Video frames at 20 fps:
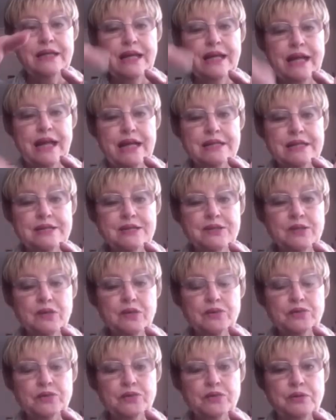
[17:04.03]
it has to
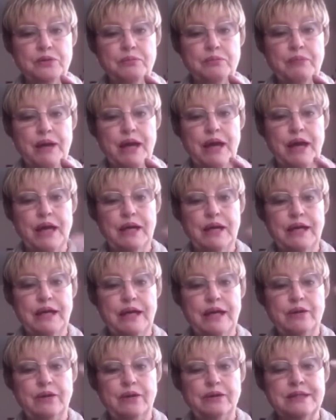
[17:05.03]
go to the back,
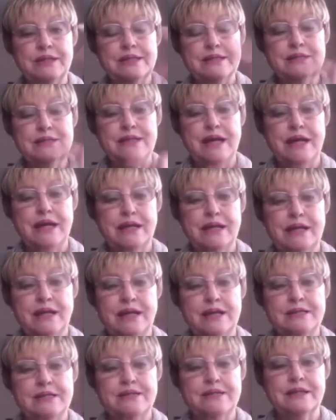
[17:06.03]
and on this side it
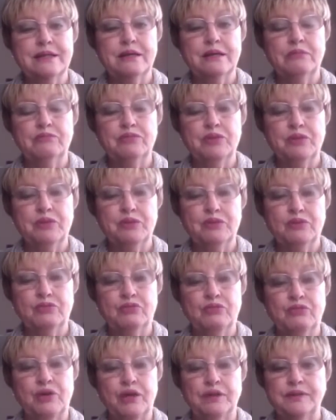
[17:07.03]
has to come to the
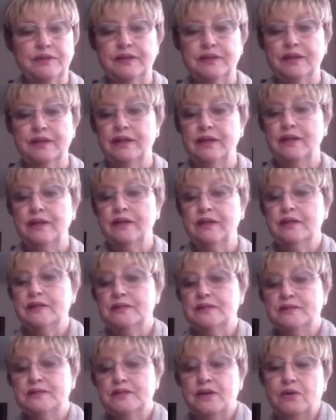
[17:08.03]
front.
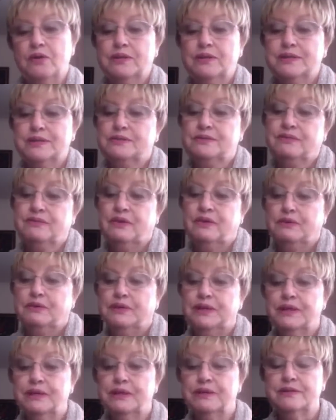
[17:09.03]
So it's
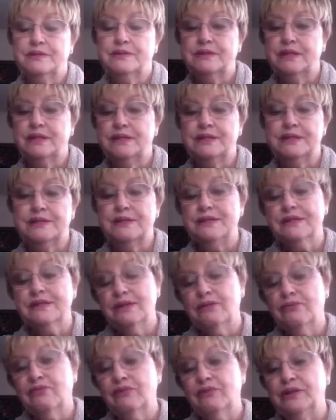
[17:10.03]

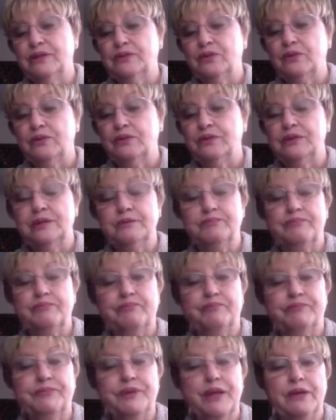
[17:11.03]
different on
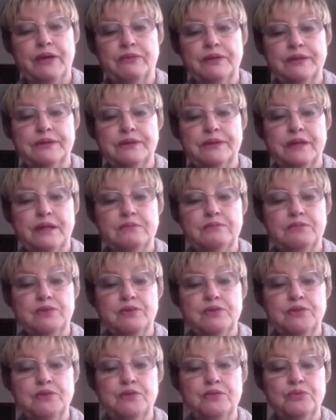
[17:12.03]
every time
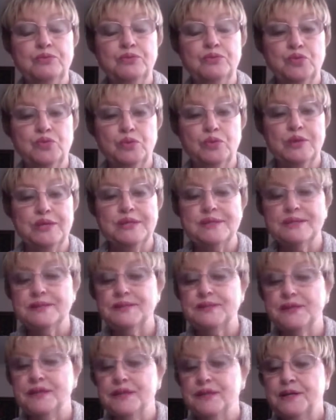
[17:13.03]
you
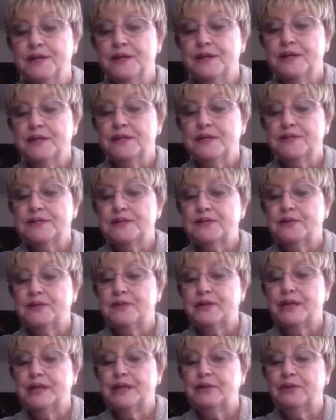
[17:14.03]
twist. So
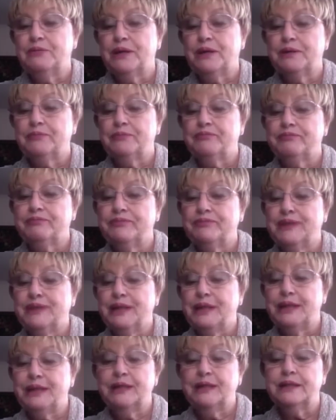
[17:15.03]
anyway,
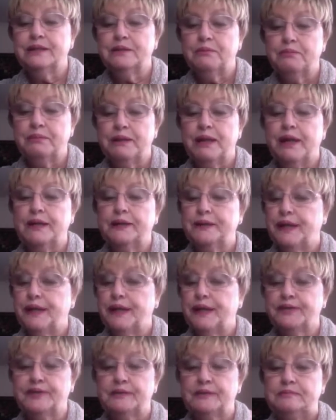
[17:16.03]
knitting in the black,
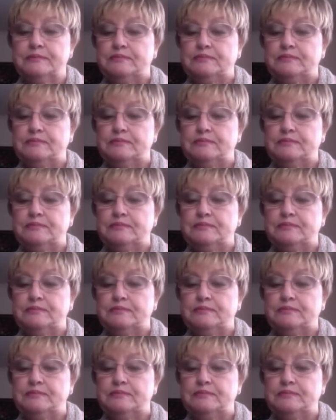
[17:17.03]
yes.